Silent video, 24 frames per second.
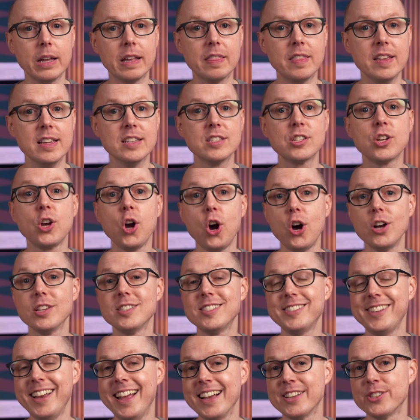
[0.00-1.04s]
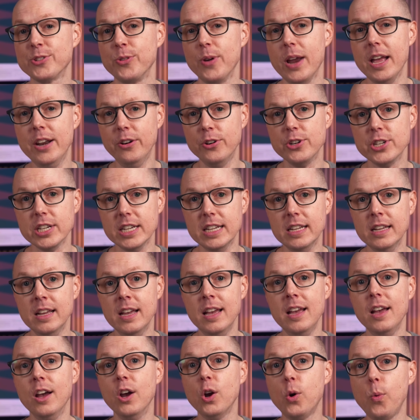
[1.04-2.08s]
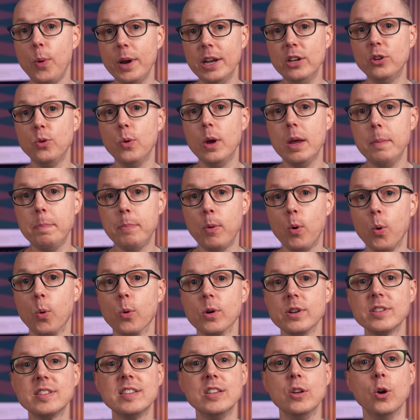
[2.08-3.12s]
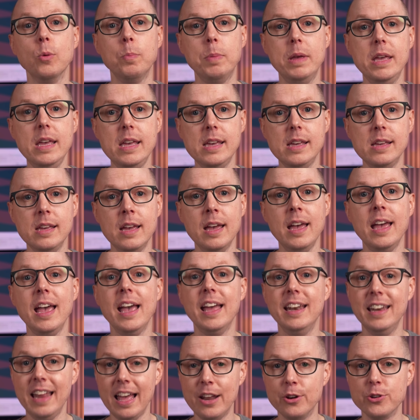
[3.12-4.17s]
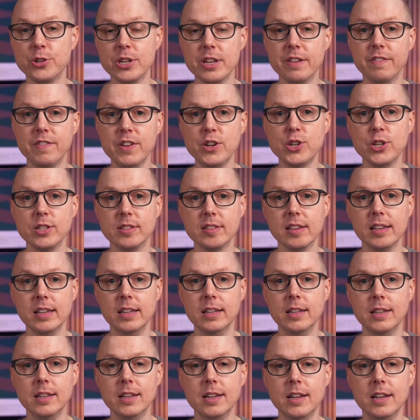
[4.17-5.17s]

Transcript: like this costs extra energy, equating to a poor COP and energy efficiency.